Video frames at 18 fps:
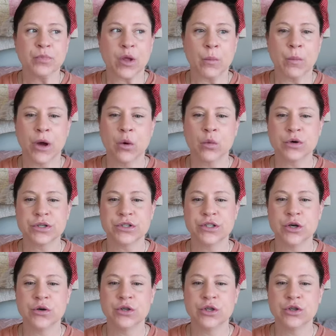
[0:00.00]
but we're
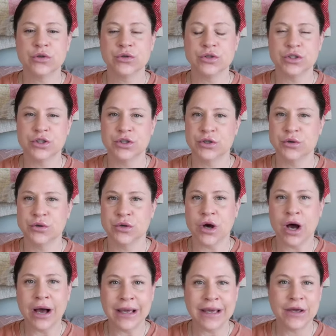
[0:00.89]
so used to
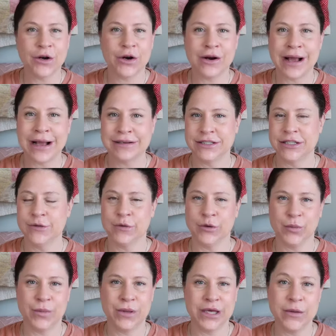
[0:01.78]
not interacting
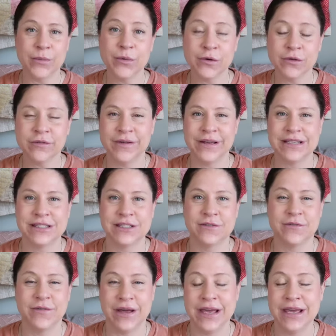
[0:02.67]
with people face
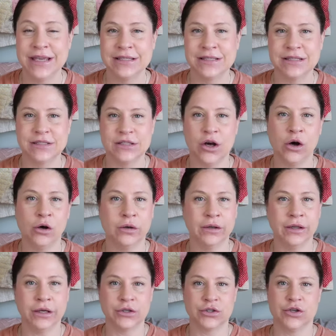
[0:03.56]
to face. It's all
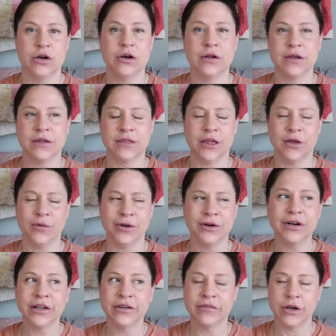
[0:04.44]
electronic that we
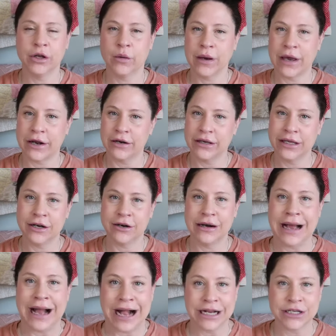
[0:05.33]
don't even know how to
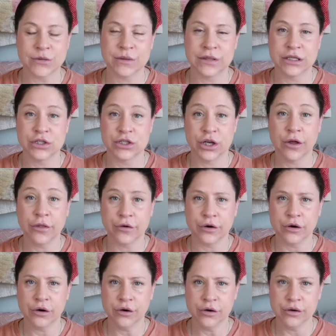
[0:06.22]
interact with each
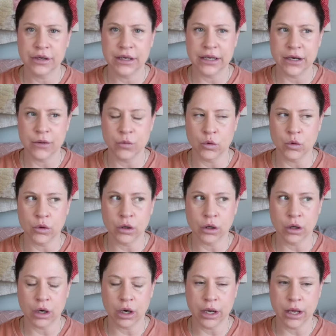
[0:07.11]
other
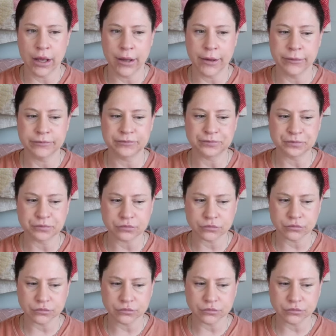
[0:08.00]
anymore. Um,